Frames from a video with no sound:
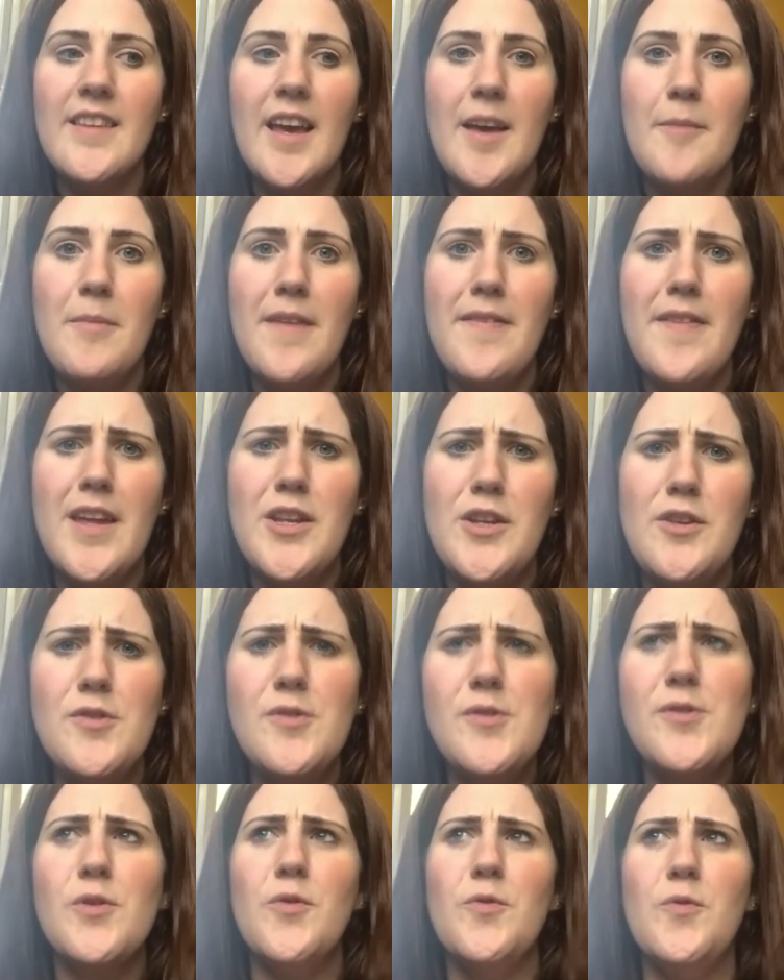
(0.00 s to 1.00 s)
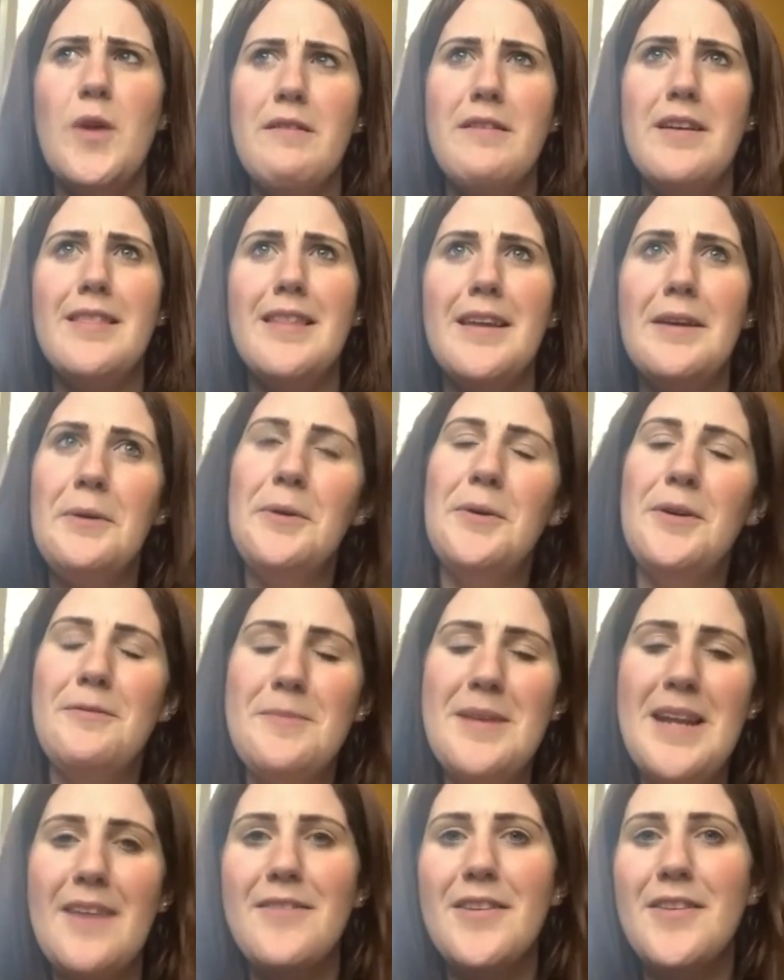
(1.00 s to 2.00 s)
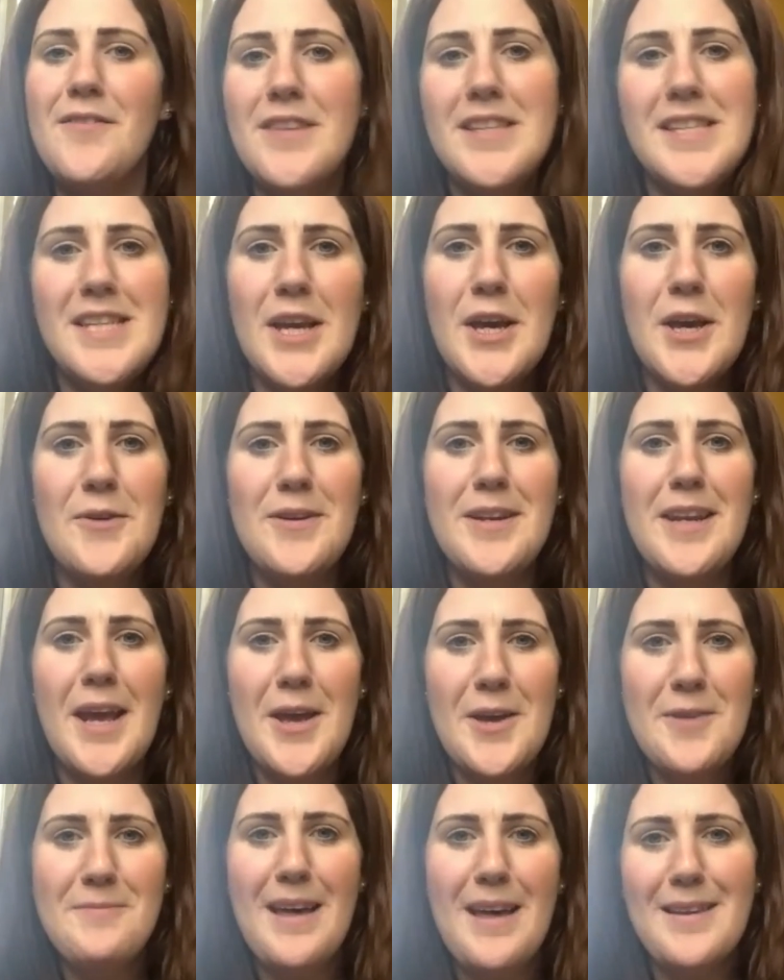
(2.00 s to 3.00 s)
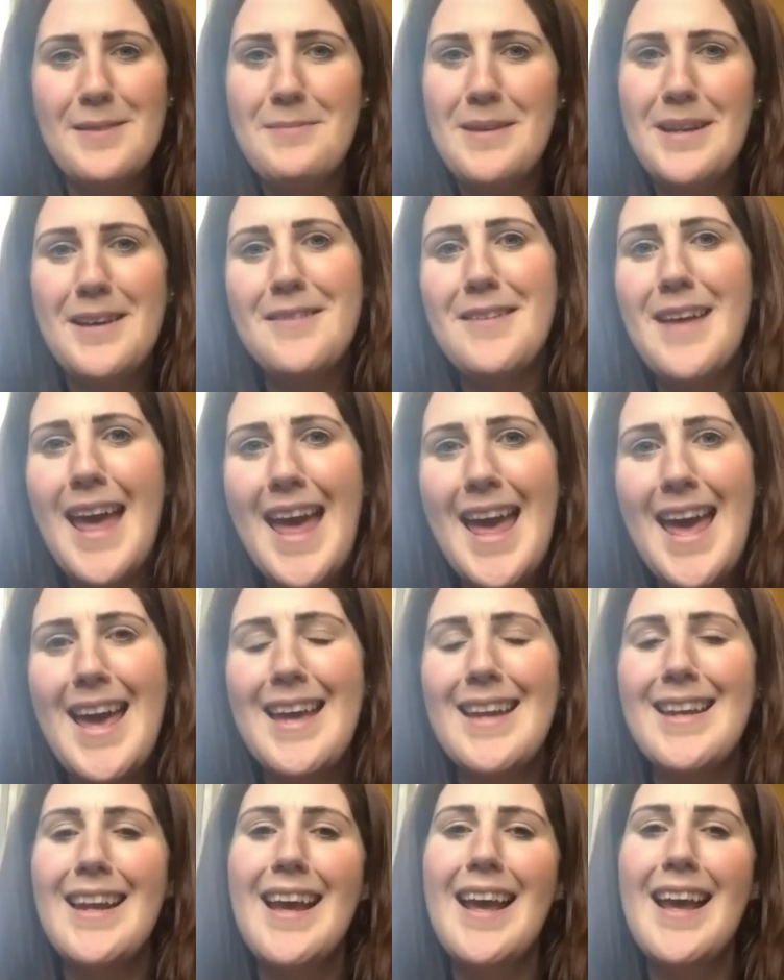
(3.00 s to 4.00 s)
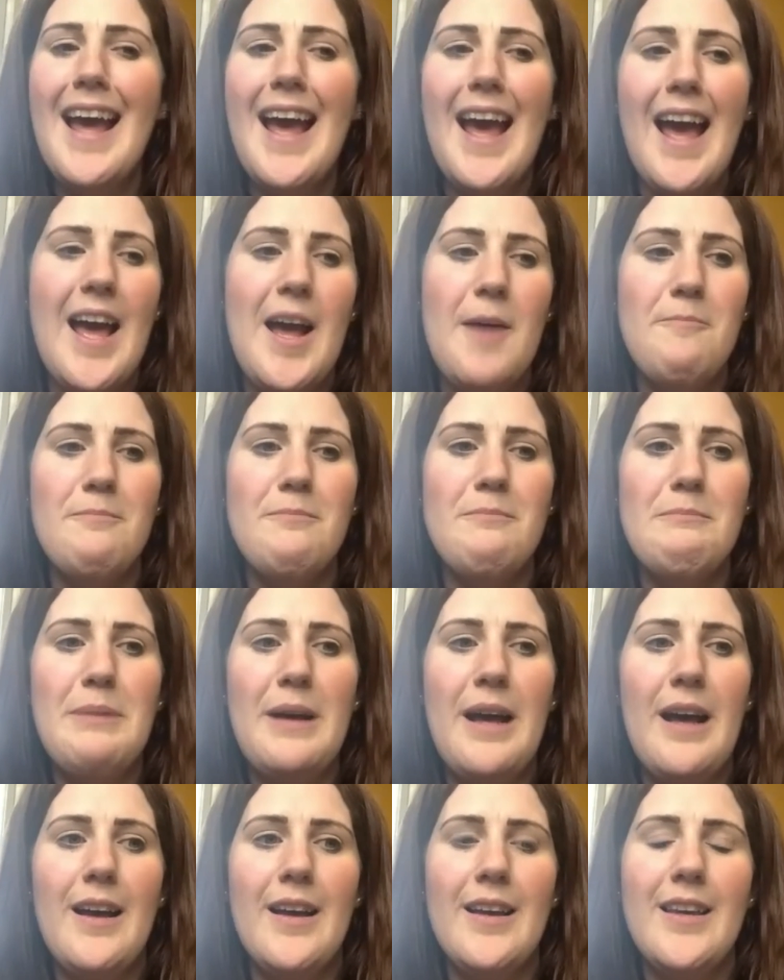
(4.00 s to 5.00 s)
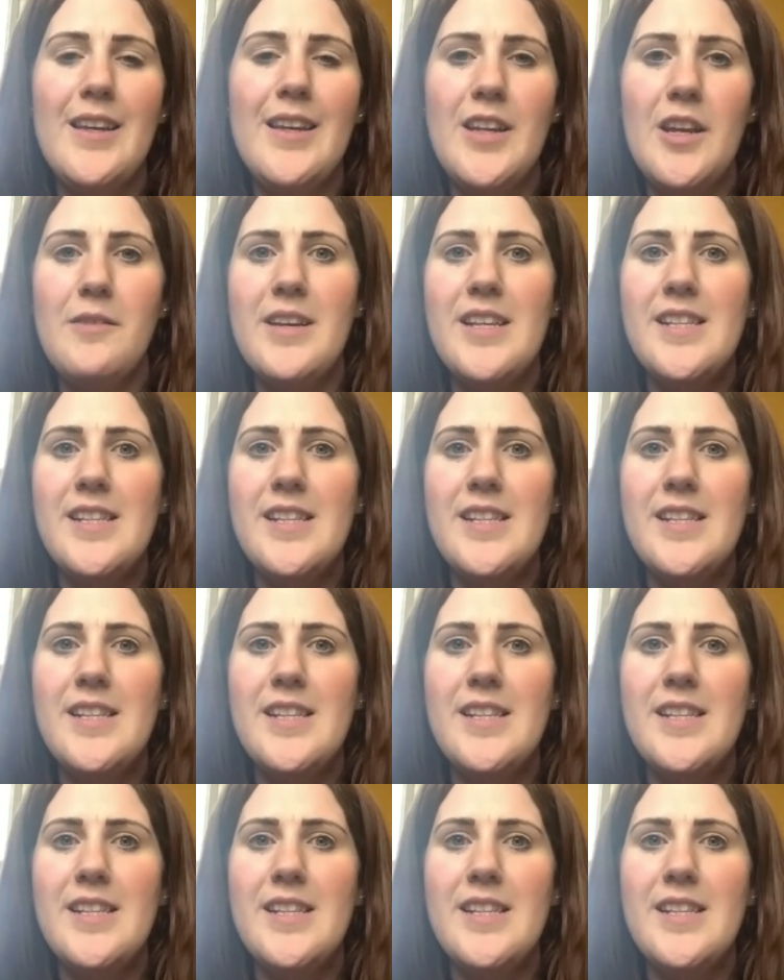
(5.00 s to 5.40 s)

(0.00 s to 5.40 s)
And then you do sort of worry and think, oh, I've been having physio and I hope that's been okay. And but you know,